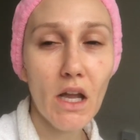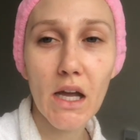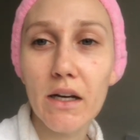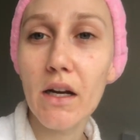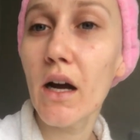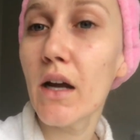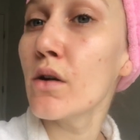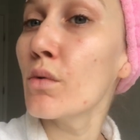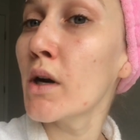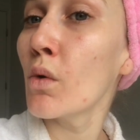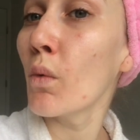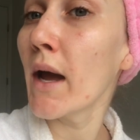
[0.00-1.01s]
and it kind of
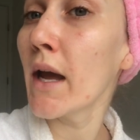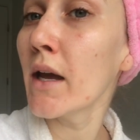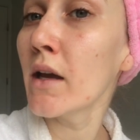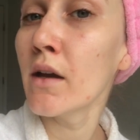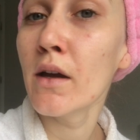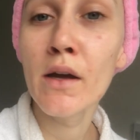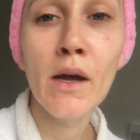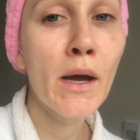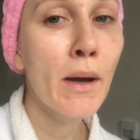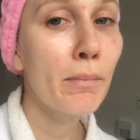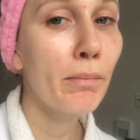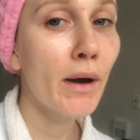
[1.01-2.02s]
went away.
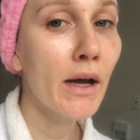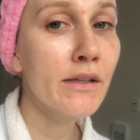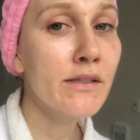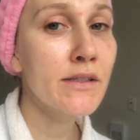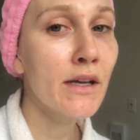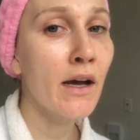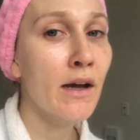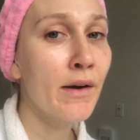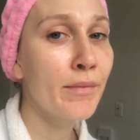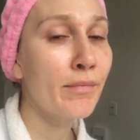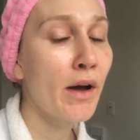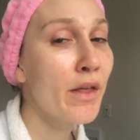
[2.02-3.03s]
But
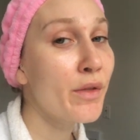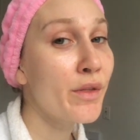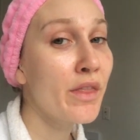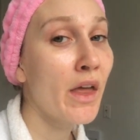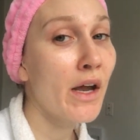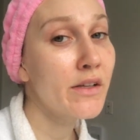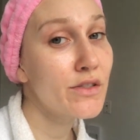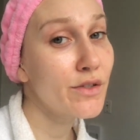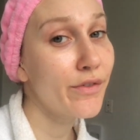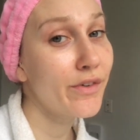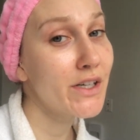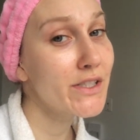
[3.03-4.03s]
other than that, so
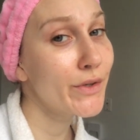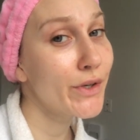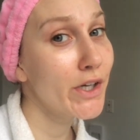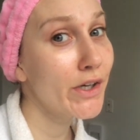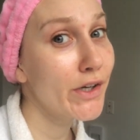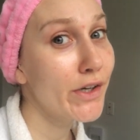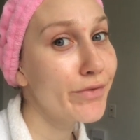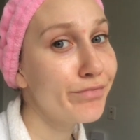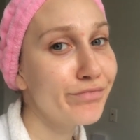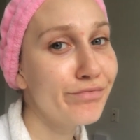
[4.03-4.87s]
far so good.